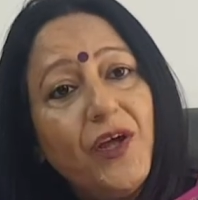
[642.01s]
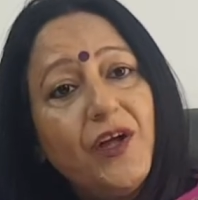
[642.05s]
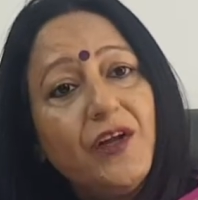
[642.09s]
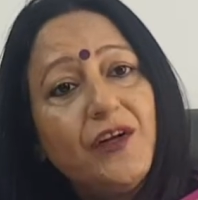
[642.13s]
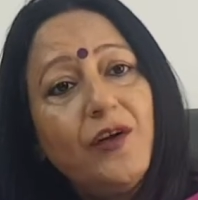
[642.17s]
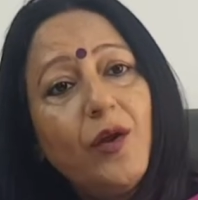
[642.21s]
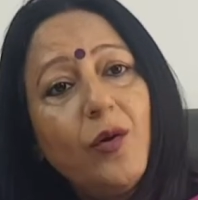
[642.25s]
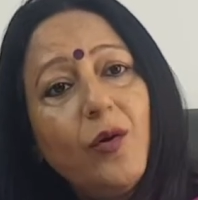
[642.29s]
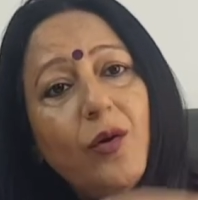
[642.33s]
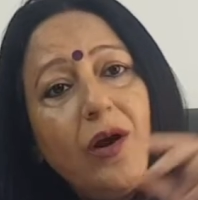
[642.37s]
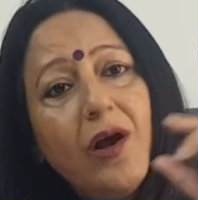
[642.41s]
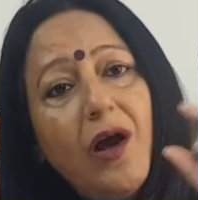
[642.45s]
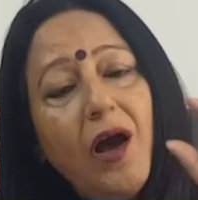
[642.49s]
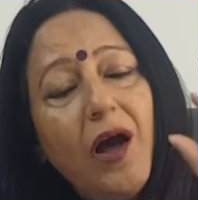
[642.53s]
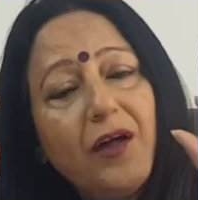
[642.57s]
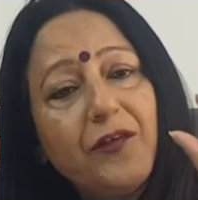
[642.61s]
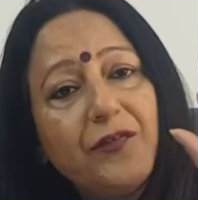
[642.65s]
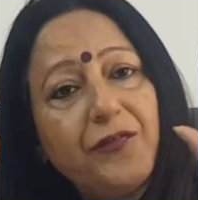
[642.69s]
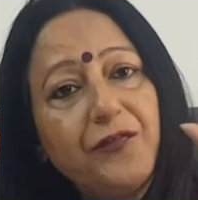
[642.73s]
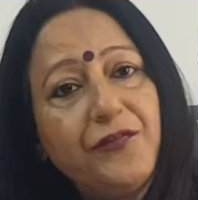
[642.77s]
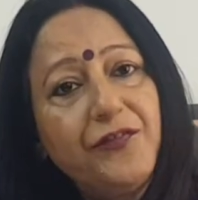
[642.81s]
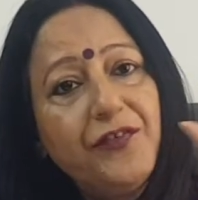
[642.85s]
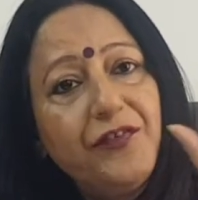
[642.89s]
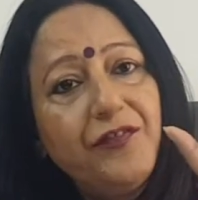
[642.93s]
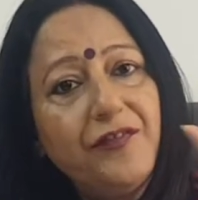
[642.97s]
Now,
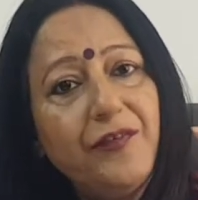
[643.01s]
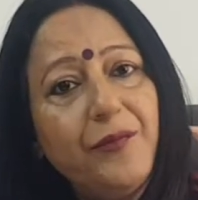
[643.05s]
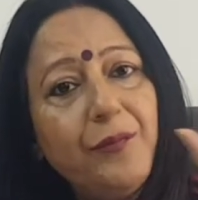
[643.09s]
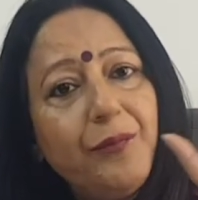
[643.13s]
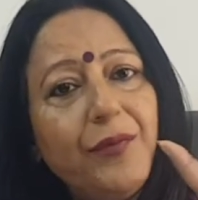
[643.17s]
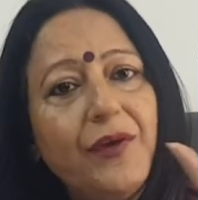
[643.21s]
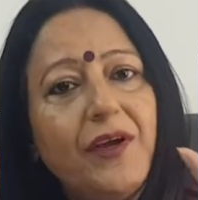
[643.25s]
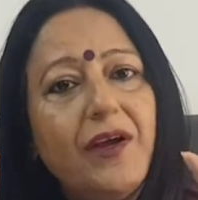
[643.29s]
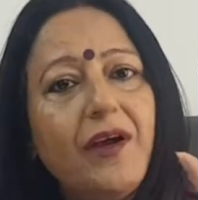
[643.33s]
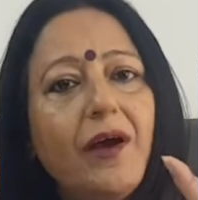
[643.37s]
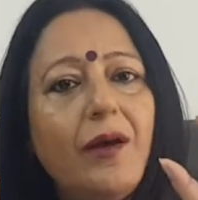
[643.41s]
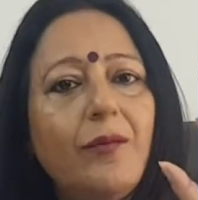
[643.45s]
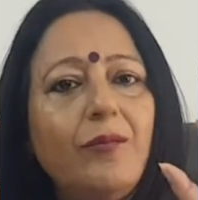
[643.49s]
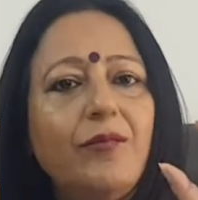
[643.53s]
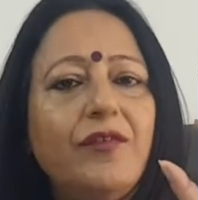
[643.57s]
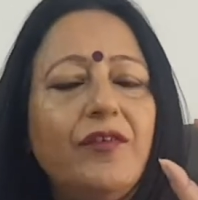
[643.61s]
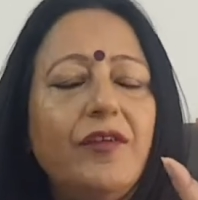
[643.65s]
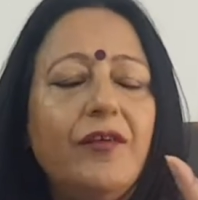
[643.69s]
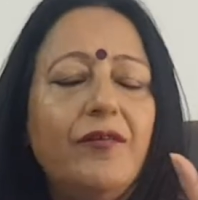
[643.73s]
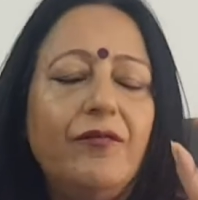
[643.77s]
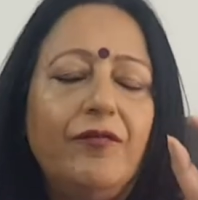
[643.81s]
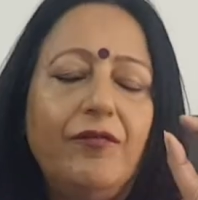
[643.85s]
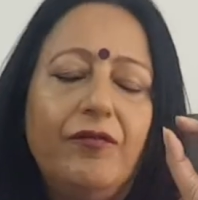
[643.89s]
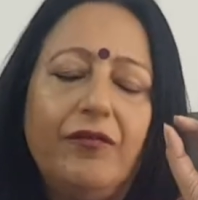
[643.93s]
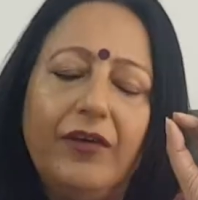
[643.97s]
casteism becomes
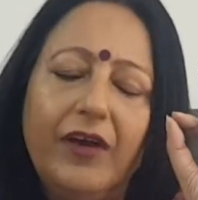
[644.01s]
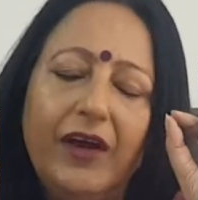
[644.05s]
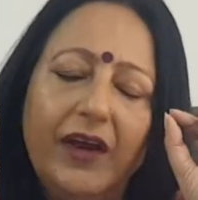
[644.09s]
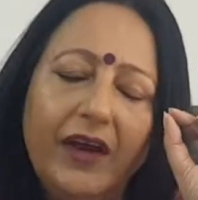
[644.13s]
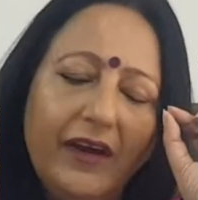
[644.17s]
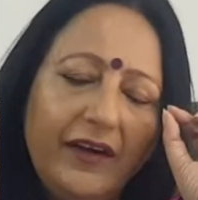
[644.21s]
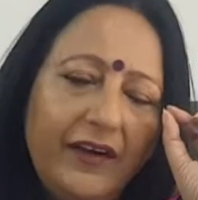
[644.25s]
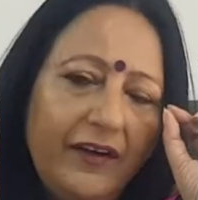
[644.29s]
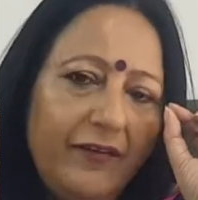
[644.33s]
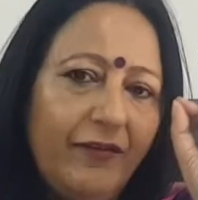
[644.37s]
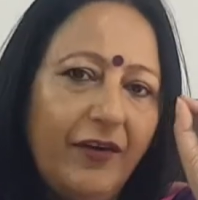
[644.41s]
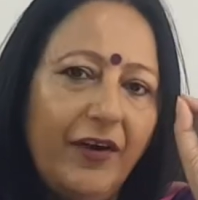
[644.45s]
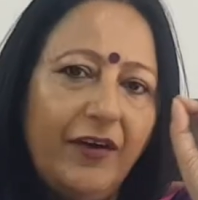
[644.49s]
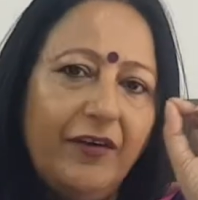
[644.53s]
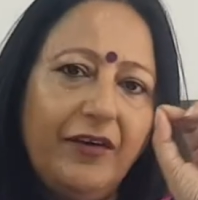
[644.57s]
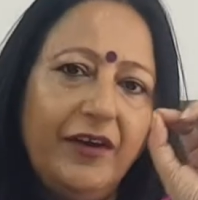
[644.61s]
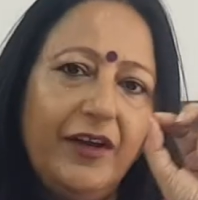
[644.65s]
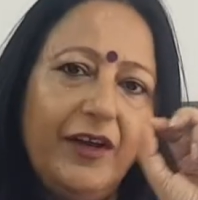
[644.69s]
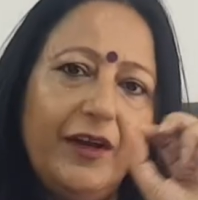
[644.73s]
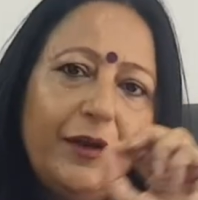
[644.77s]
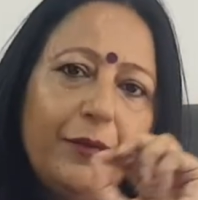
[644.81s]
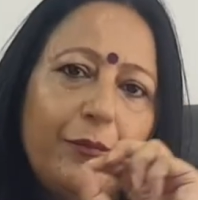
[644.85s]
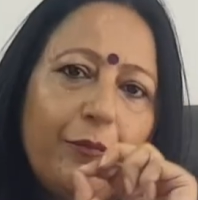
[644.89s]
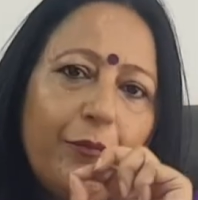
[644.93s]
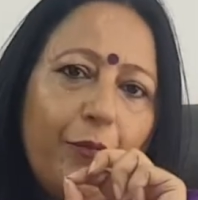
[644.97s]
a very,
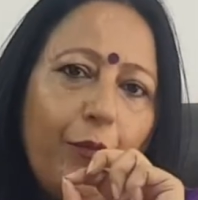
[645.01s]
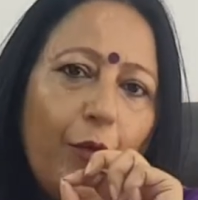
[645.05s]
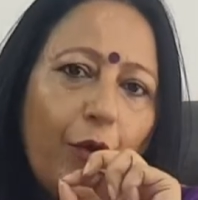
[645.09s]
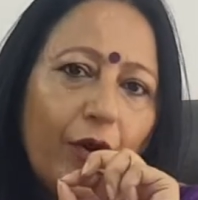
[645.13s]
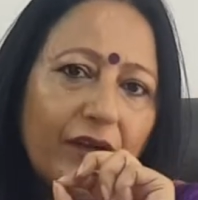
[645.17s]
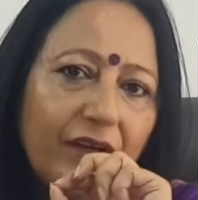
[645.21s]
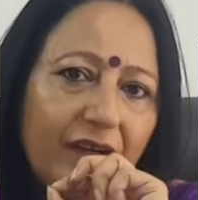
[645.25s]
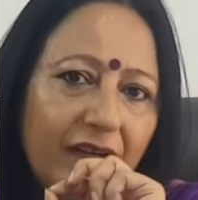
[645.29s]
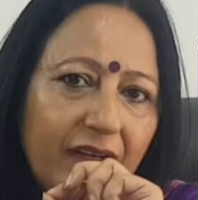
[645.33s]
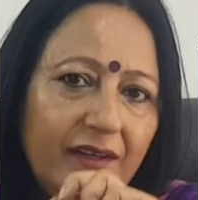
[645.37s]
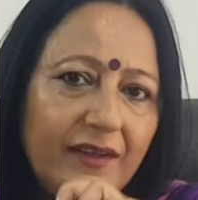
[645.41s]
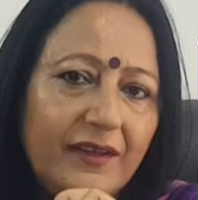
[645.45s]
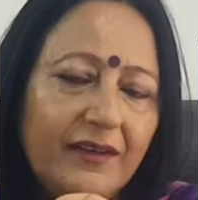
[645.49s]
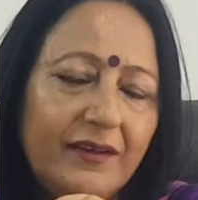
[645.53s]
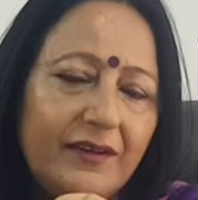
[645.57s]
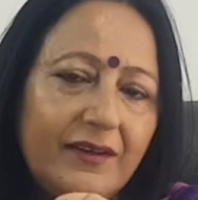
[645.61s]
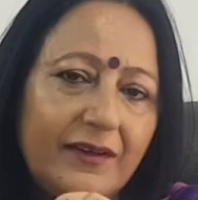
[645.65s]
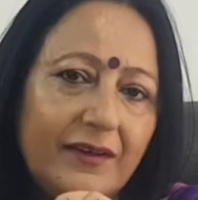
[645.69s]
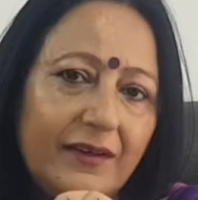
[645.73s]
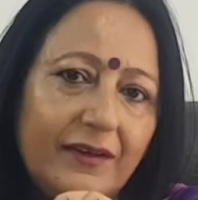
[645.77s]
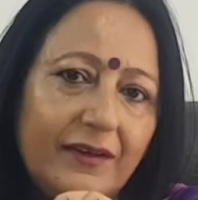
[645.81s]
very important